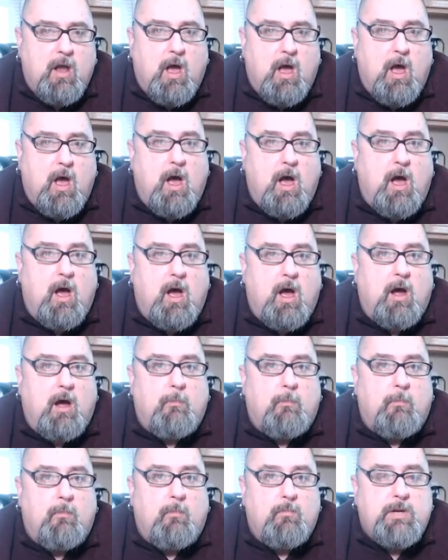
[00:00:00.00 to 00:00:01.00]

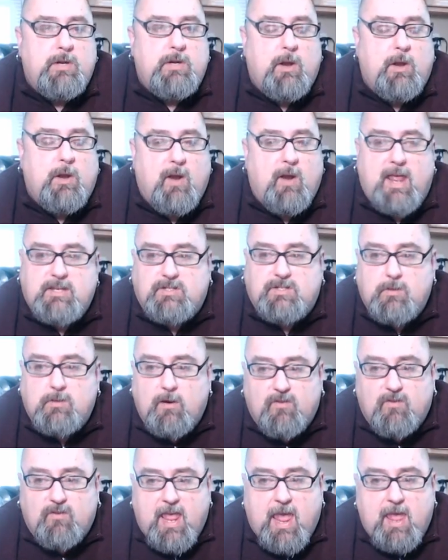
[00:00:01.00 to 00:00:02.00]
You know, what I do
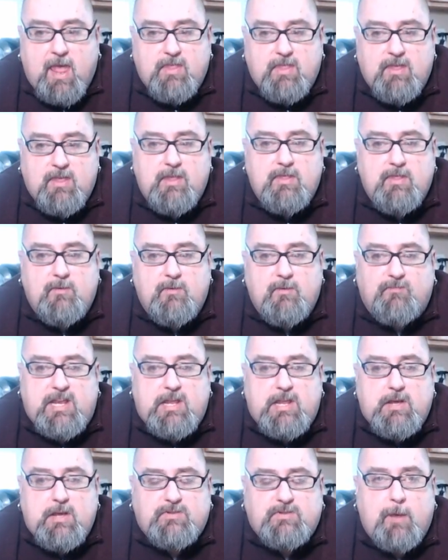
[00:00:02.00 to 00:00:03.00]
every day and the
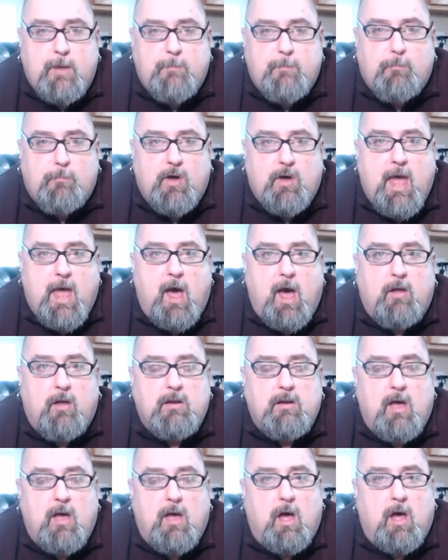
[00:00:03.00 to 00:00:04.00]
videos I put out.
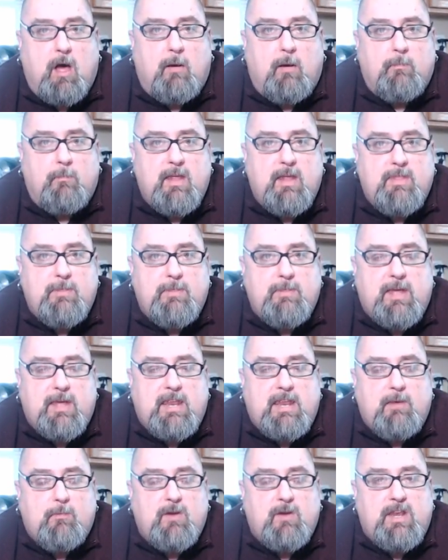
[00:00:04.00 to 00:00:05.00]
But
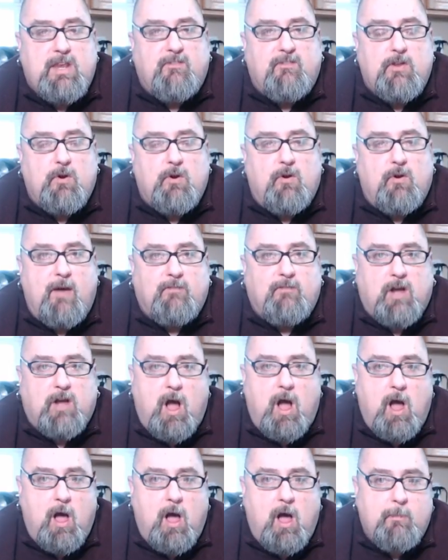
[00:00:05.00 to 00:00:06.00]
if you don't have a
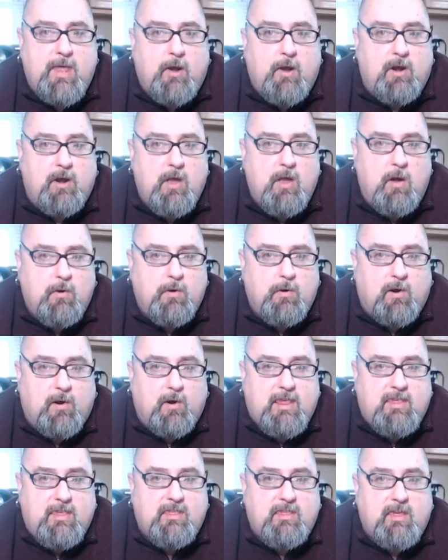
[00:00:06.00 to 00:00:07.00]
comment or a note or
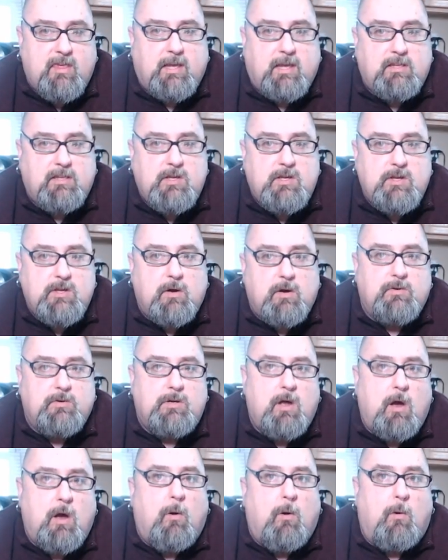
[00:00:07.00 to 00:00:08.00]
anything, you don't
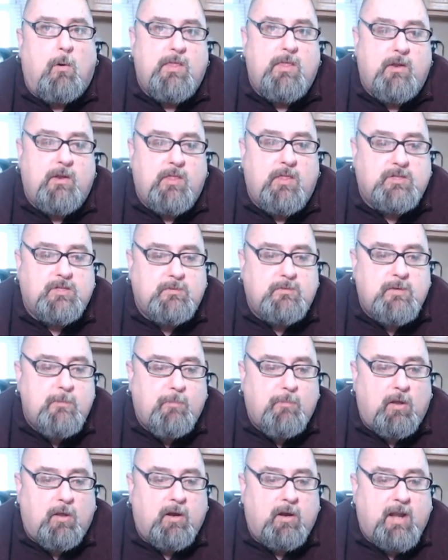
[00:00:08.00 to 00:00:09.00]
know whether those
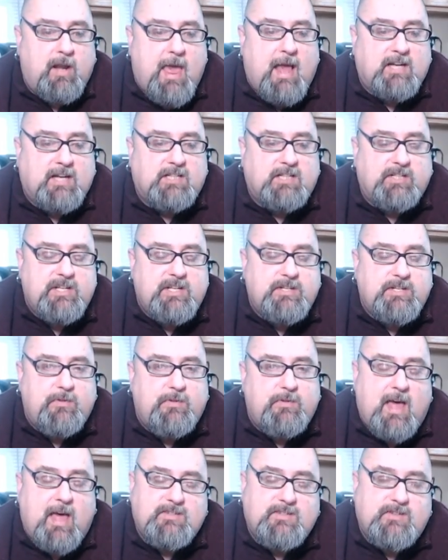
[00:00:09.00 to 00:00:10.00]
people are going to actually do
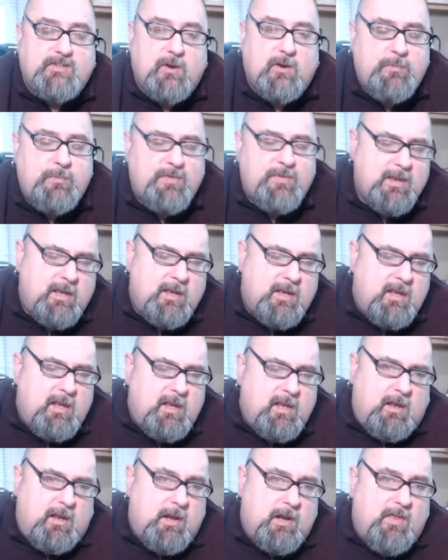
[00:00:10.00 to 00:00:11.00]
that. So,
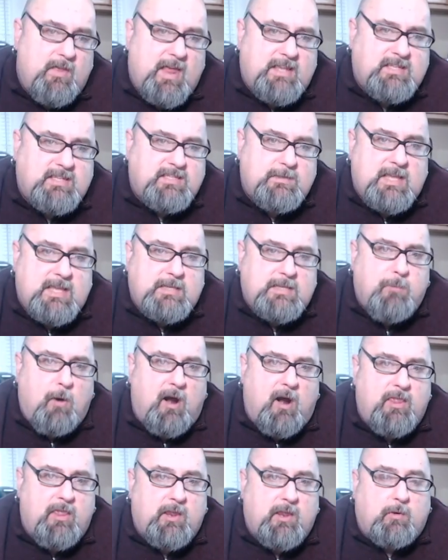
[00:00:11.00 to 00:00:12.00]
you know, that's
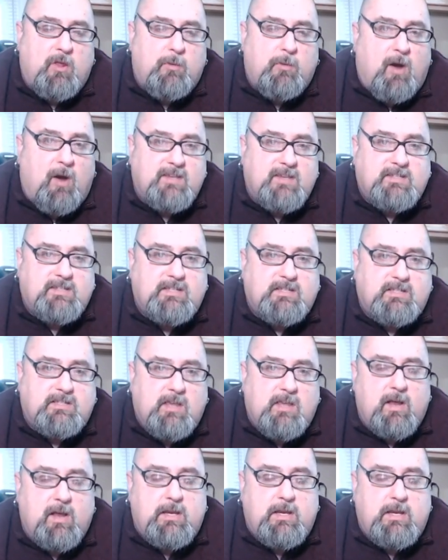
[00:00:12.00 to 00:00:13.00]
part of the growth process,
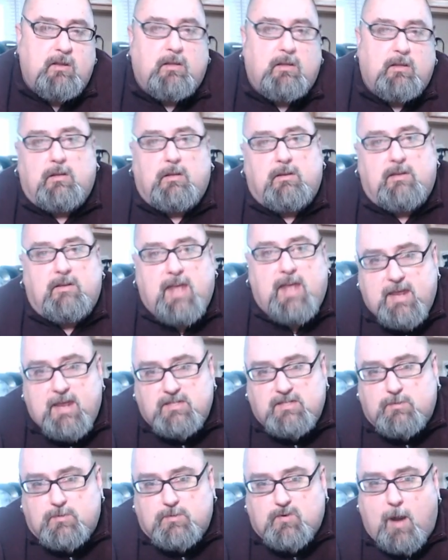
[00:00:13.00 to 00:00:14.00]
though. And you gain
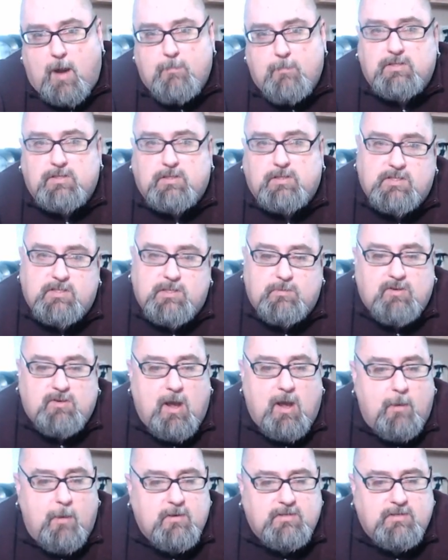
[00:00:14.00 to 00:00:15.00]
subscribers, lose
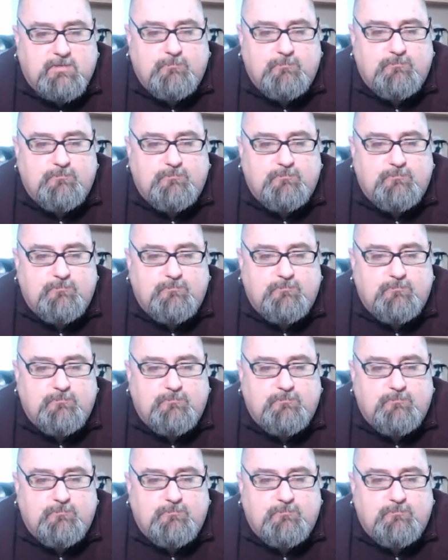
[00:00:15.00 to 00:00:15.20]
subscribers.